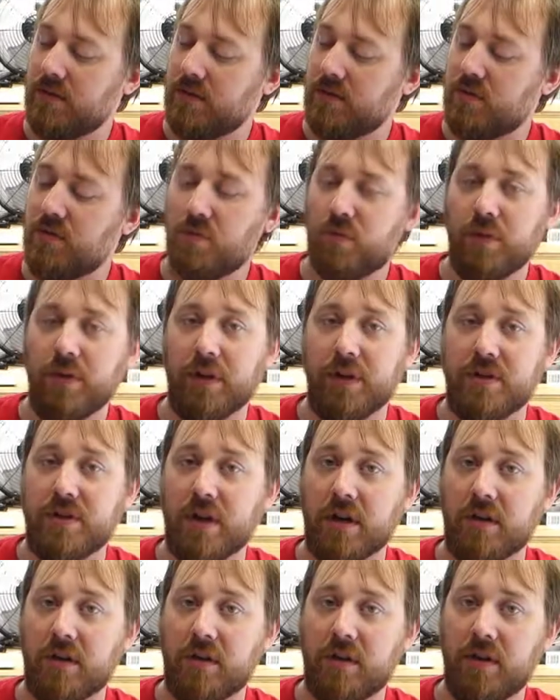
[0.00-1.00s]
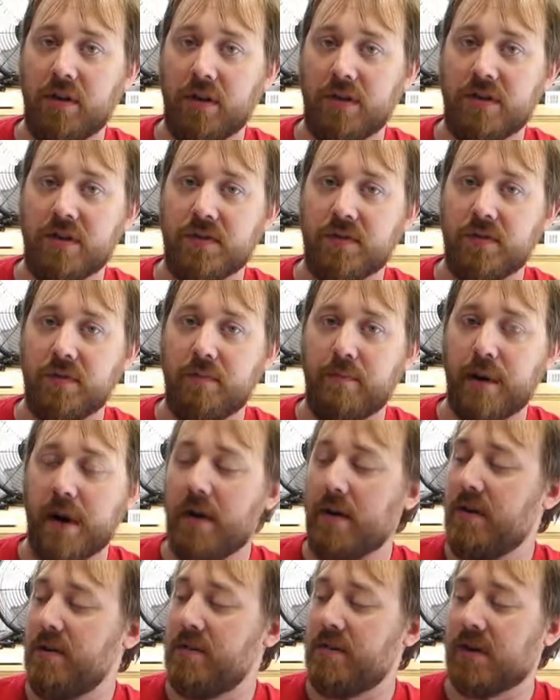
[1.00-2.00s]
to really check your clearances for the
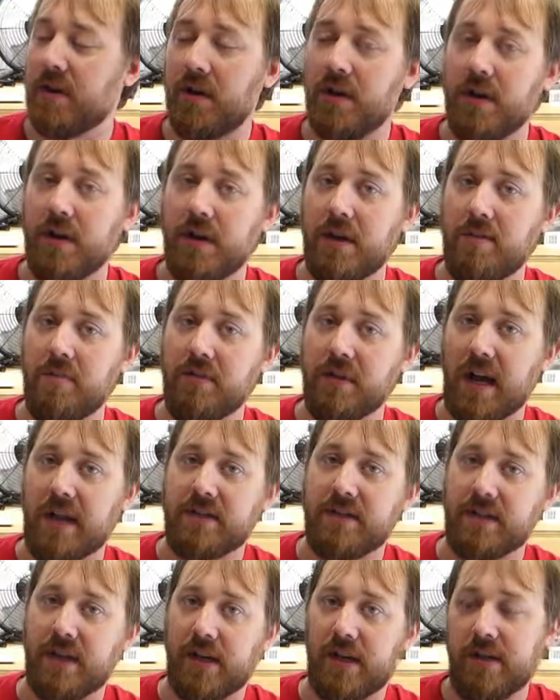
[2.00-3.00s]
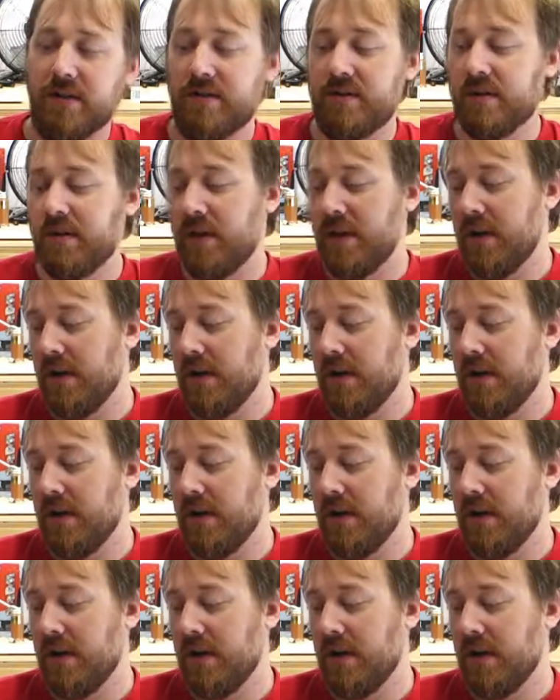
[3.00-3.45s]
bearings, you're going to need plastic gauge.